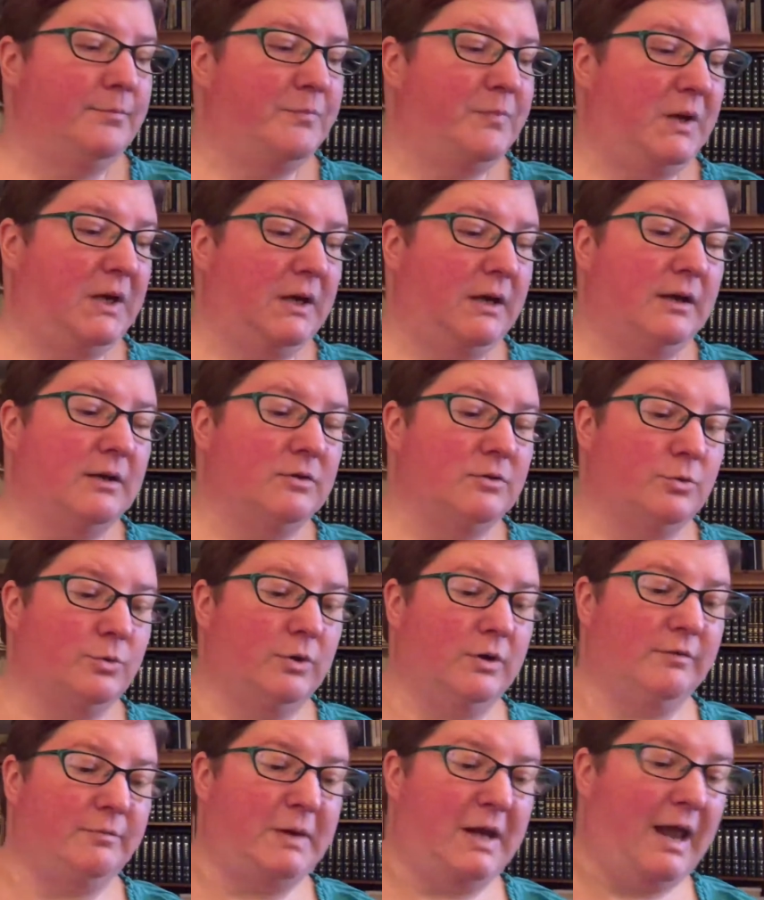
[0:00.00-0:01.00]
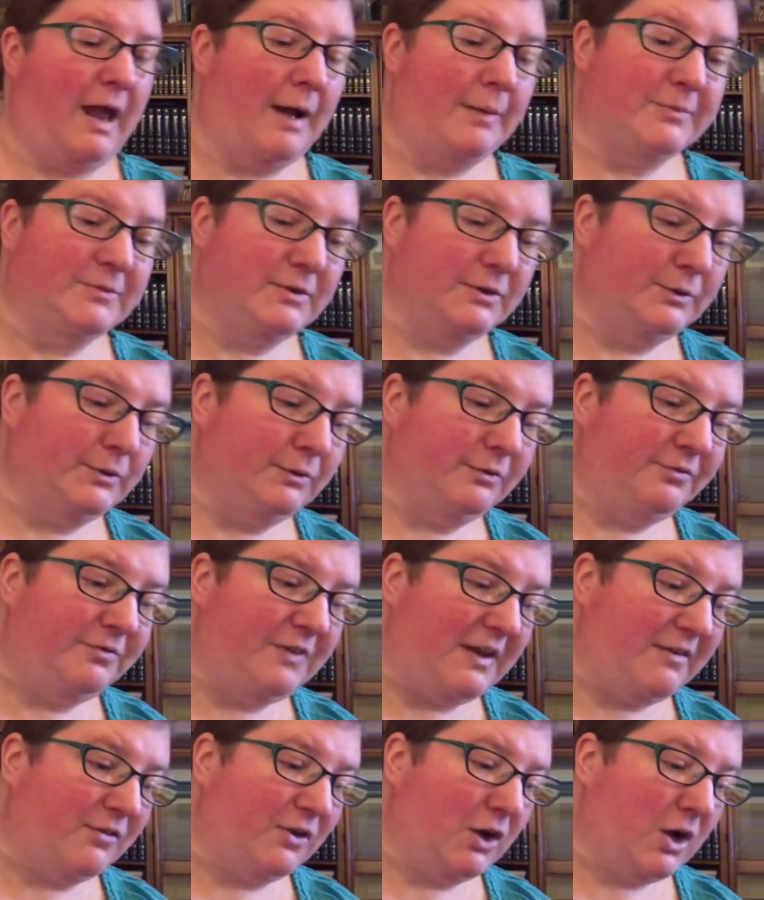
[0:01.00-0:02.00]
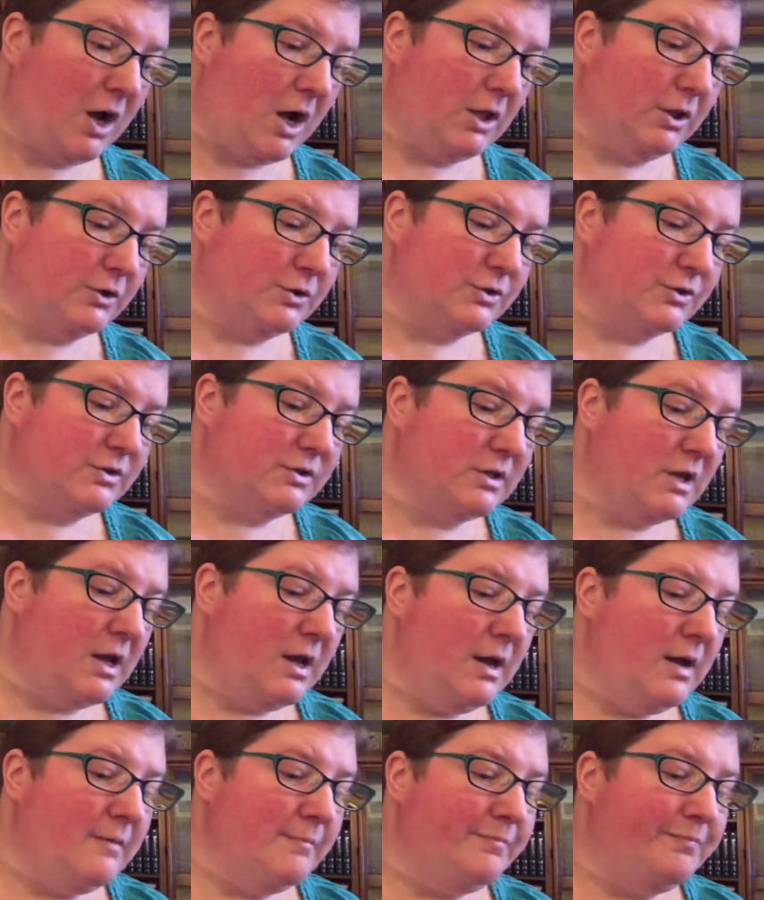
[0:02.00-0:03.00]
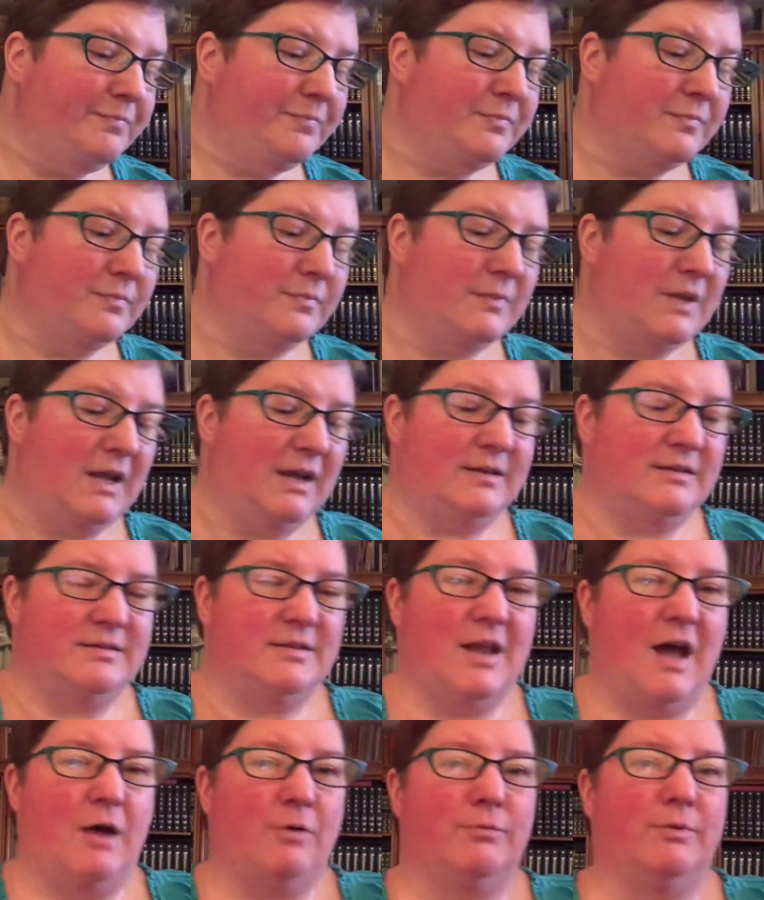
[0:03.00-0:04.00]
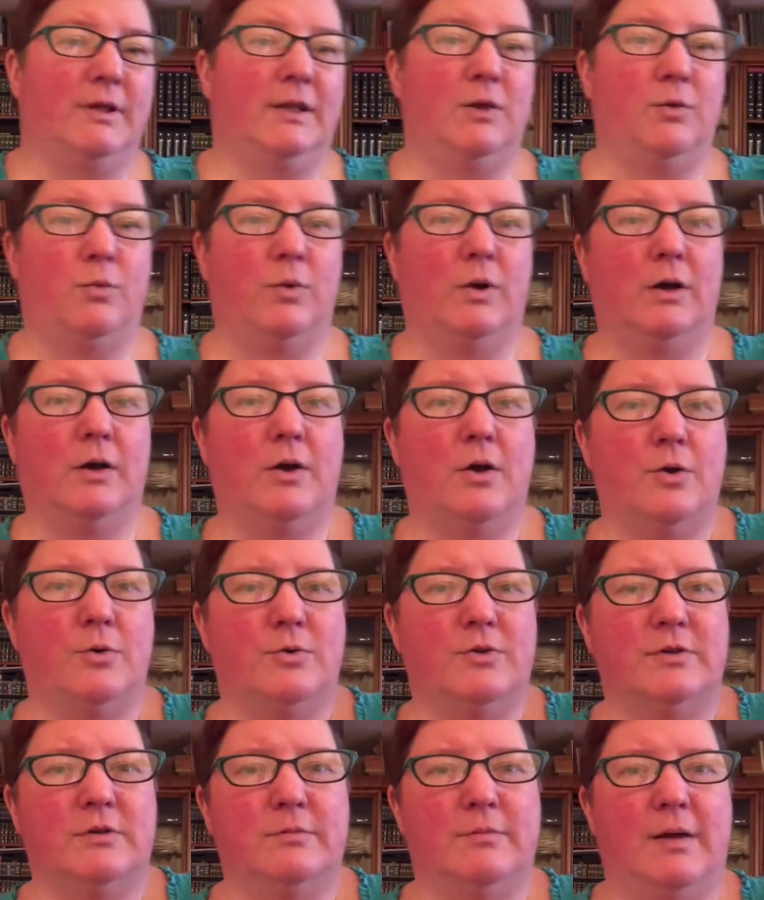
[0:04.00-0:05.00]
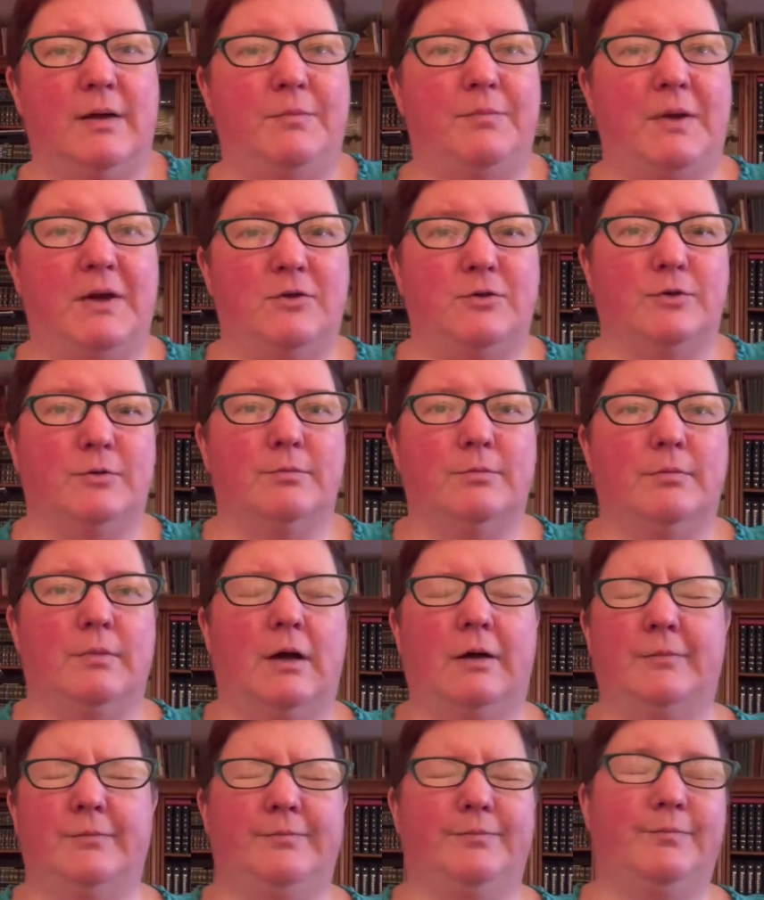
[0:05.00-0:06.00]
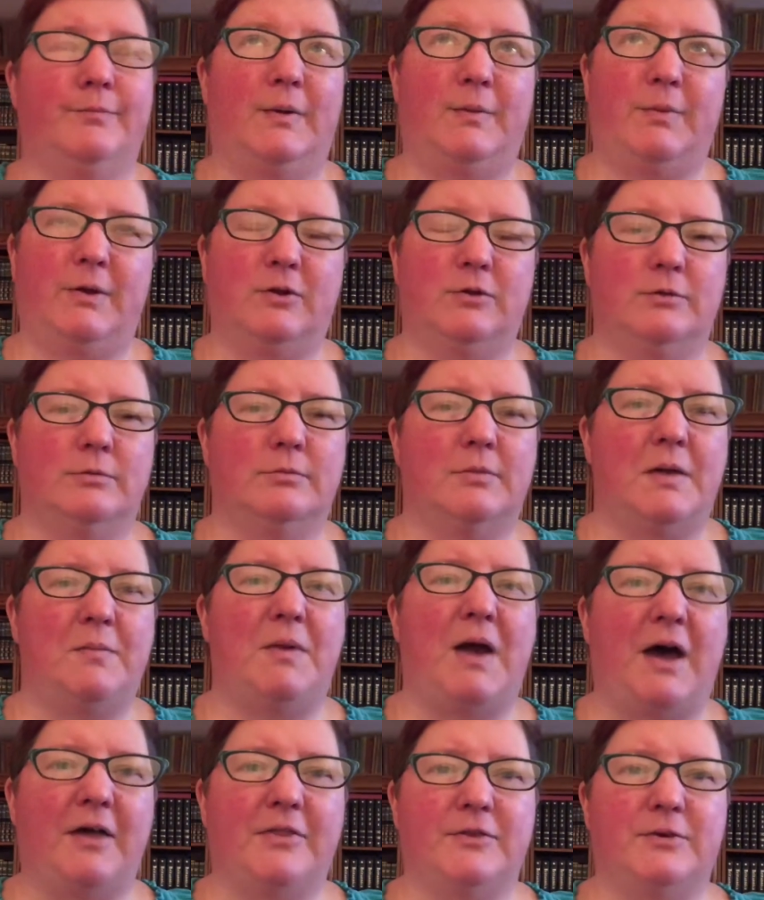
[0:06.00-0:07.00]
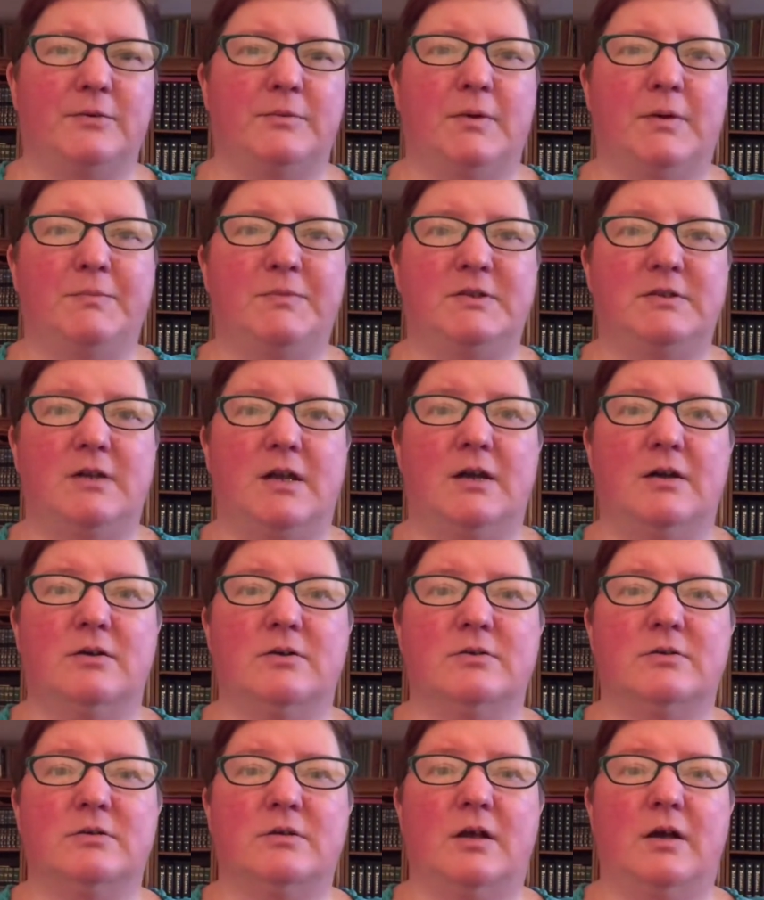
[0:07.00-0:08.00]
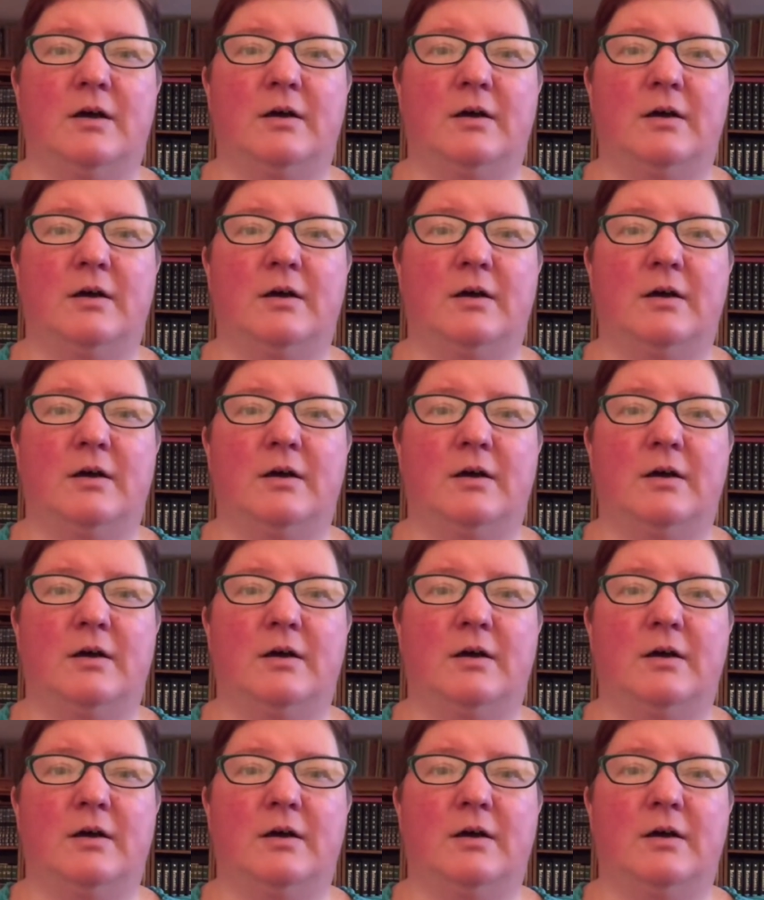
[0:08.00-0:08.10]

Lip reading: Pink is one of my absolute favorite colors. It's not really what goes in my bathroom upstairs.